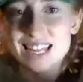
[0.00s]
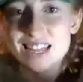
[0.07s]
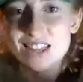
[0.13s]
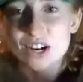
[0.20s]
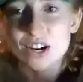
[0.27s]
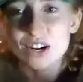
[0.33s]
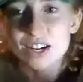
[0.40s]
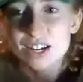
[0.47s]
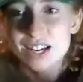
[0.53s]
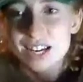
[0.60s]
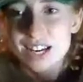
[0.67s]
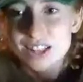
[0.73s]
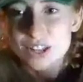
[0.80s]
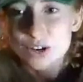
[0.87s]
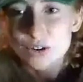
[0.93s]
and they're
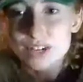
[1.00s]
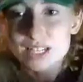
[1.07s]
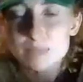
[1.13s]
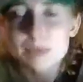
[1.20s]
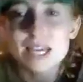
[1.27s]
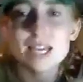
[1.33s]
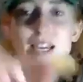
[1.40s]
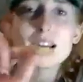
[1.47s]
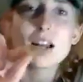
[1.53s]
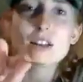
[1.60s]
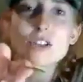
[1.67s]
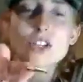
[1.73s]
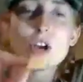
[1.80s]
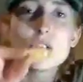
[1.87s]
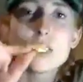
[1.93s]
crispy, and I'll
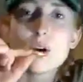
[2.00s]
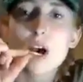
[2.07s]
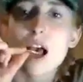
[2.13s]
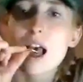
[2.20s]
show you.